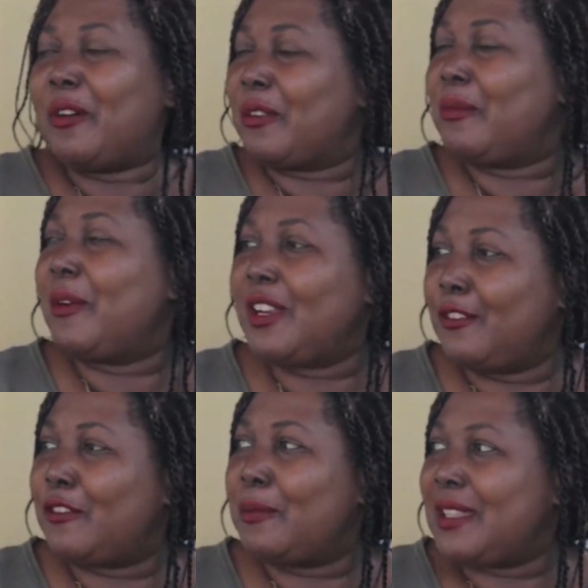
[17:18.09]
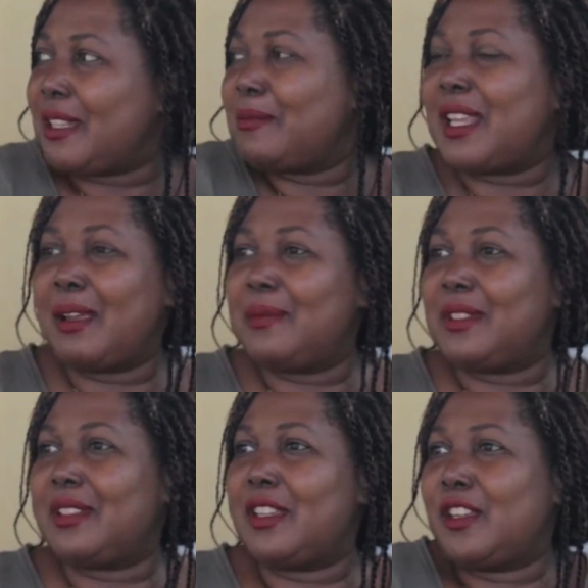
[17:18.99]
about the money for me. Sometimes
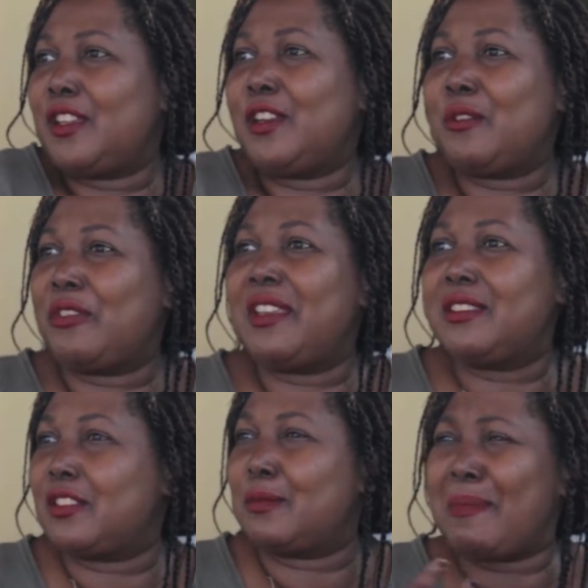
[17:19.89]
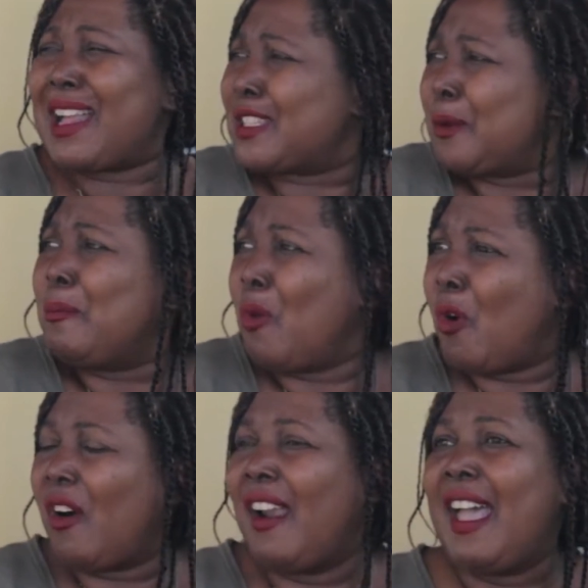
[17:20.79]
things just matter
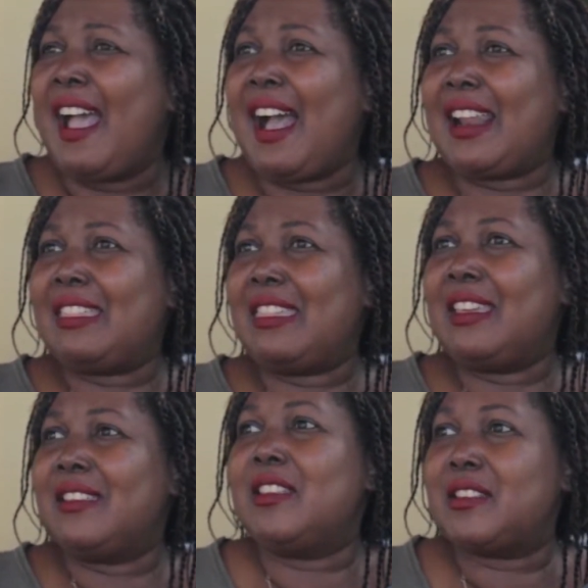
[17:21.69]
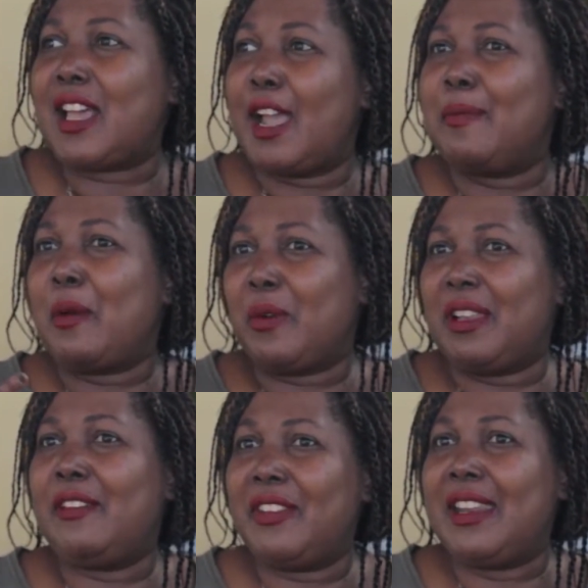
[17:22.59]
more. And I think in this time that we're
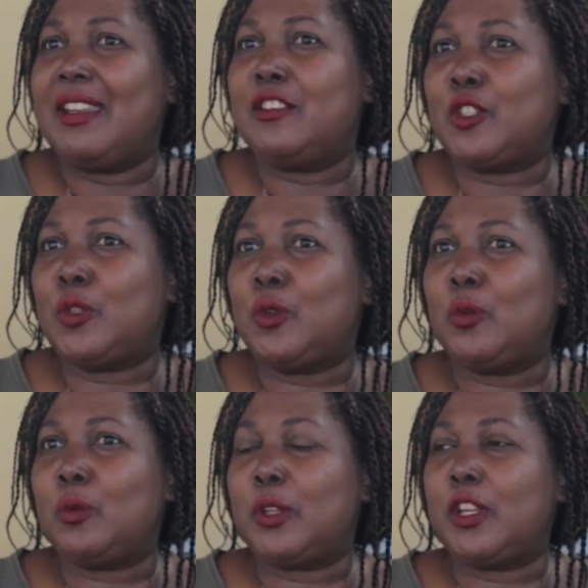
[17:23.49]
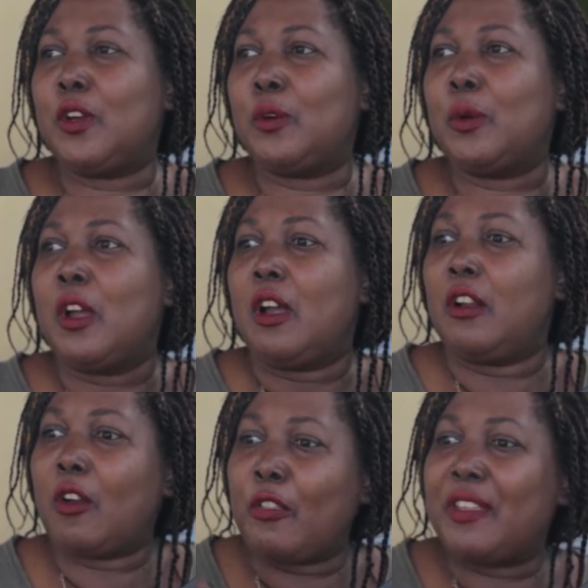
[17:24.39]
living in too,
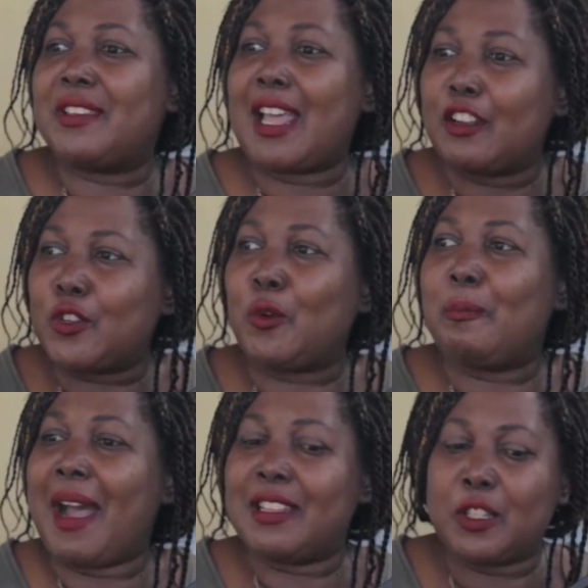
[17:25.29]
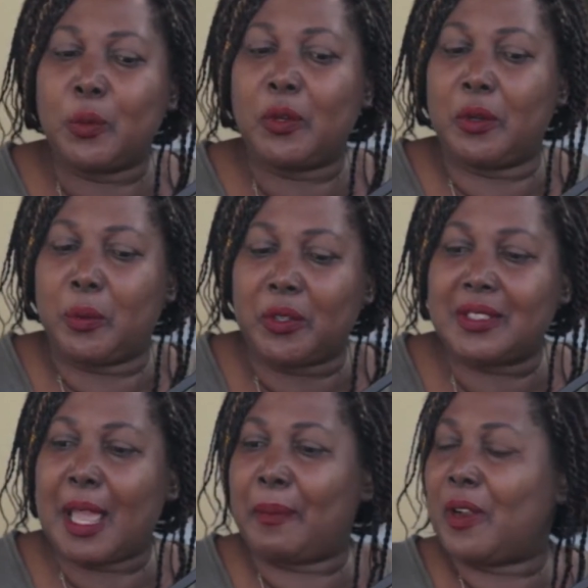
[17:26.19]
a lot of things that don't matter, we're
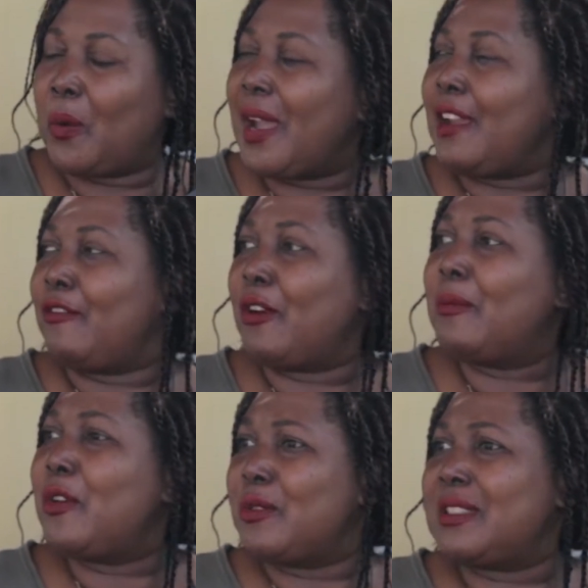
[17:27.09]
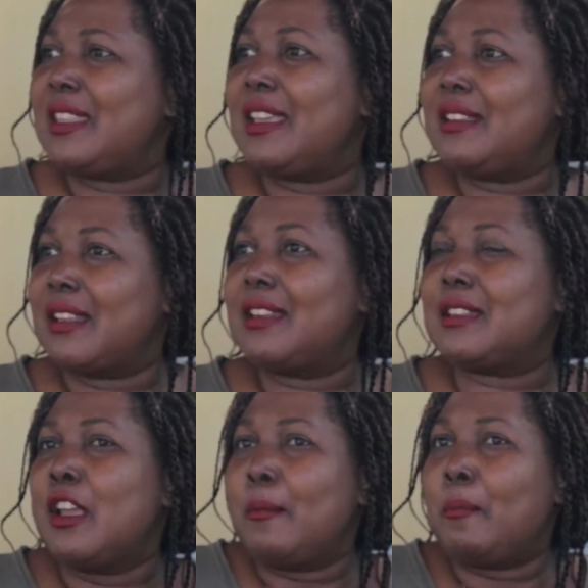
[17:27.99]
stepping away from those things, and it's
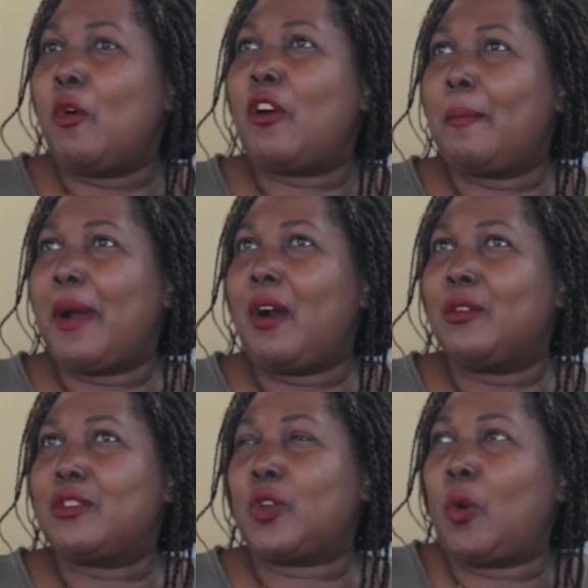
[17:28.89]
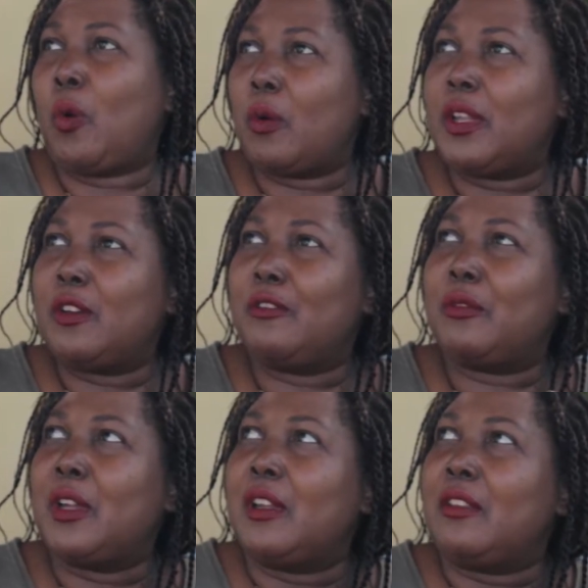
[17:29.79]
more about
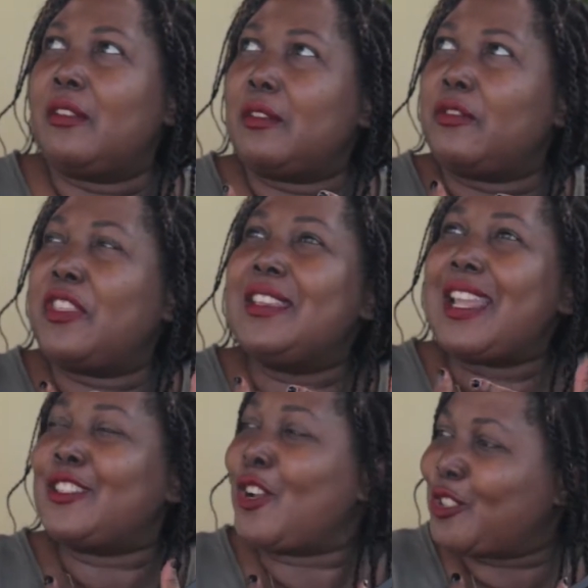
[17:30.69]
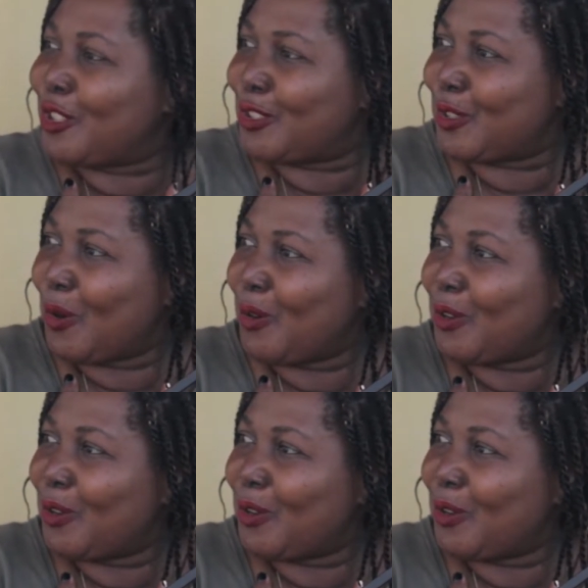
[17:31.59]
things that touch your soul